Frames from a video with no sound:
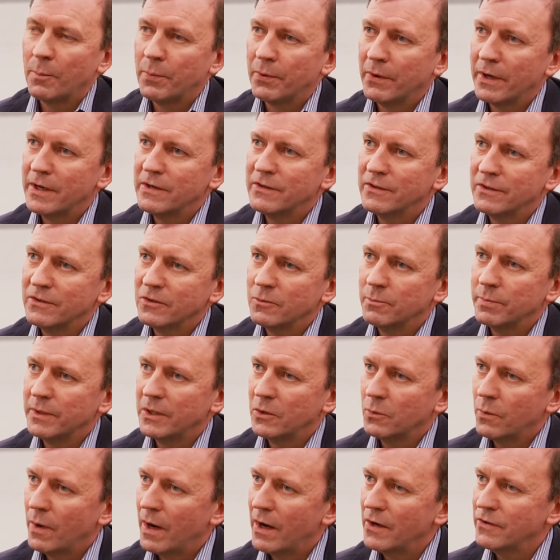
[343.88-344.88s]
operations,
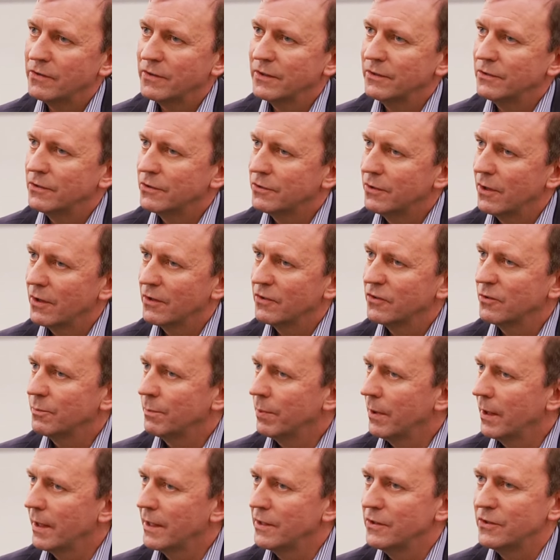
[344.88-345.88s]
be it warehouses in trucks,
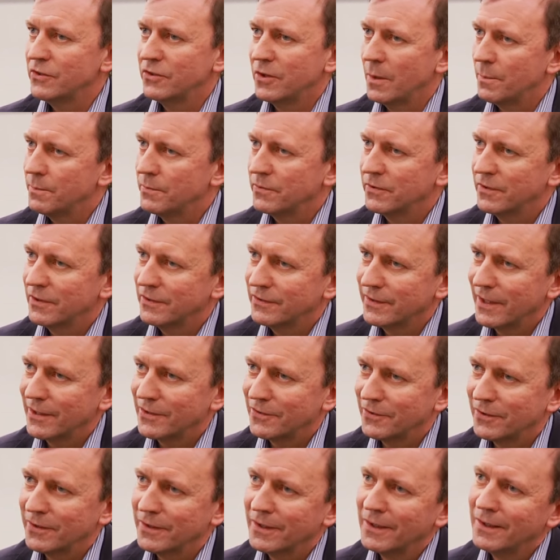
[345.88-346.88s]
planes, ships,
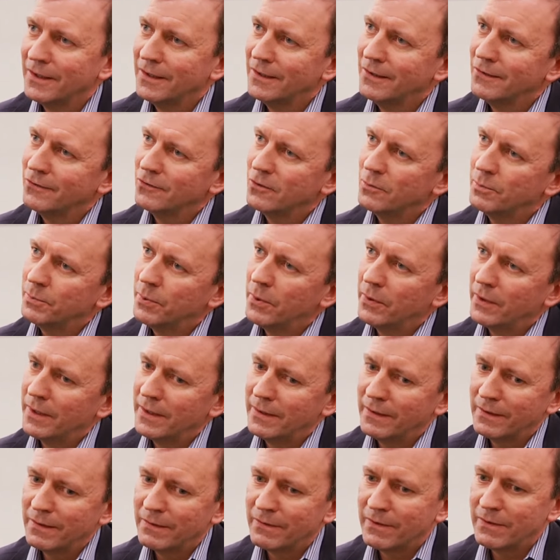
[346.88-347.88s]
etc., to put
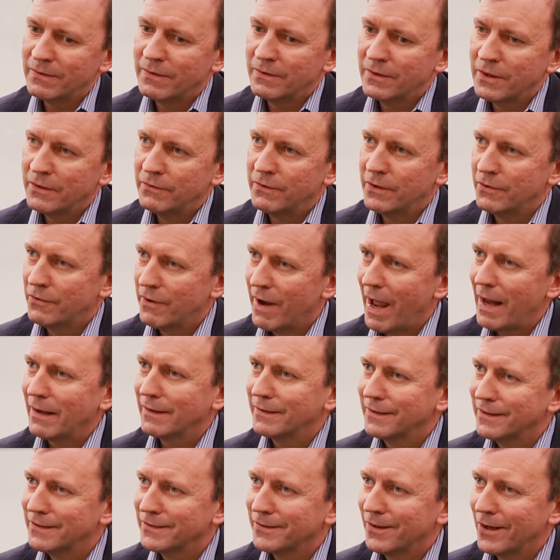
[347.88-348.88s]
in the
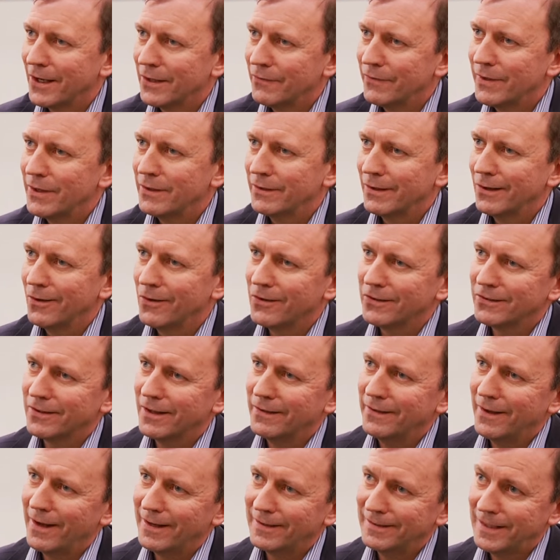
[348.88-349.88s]
reality side of it
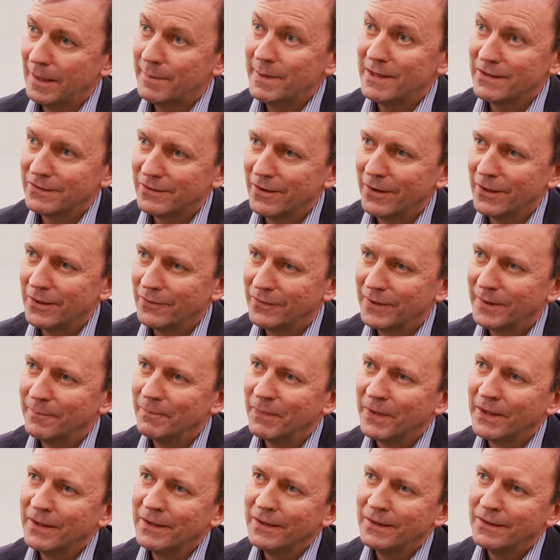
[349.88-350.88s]
alongside the academic side of it,
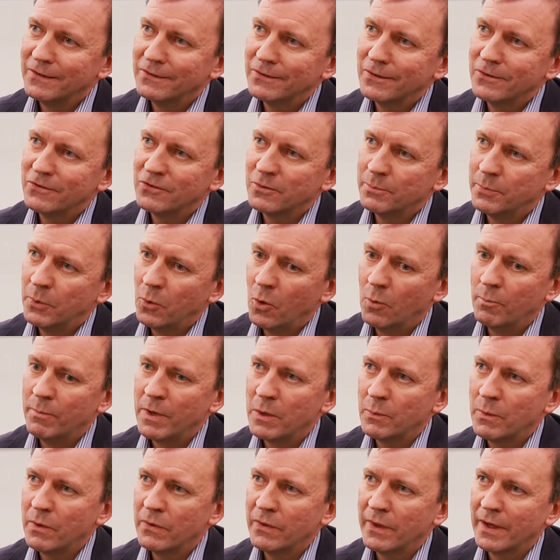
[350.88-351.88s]
to support
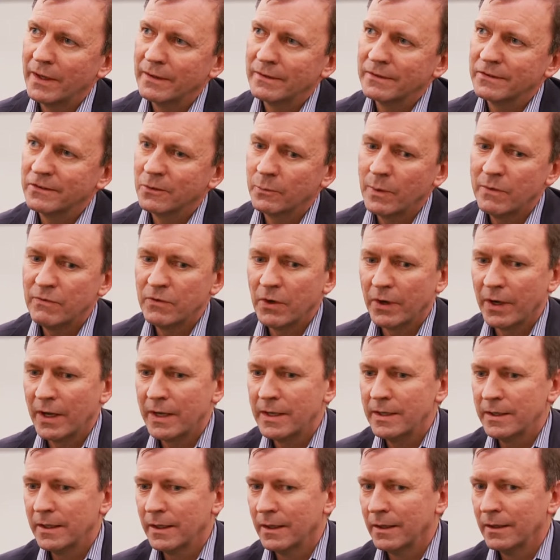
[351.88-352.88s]
Ming with that. So we've got
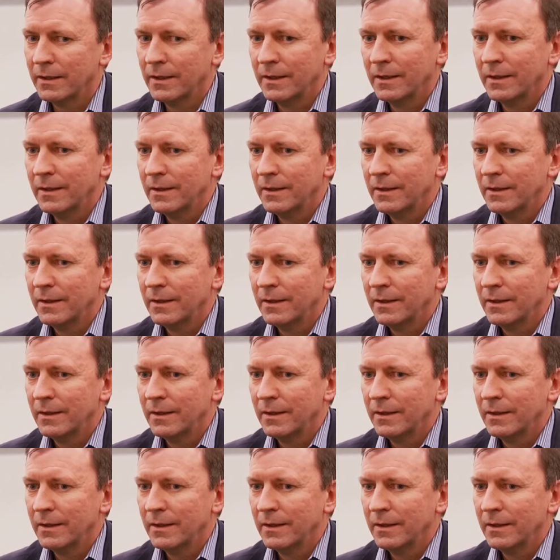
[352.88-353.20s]
a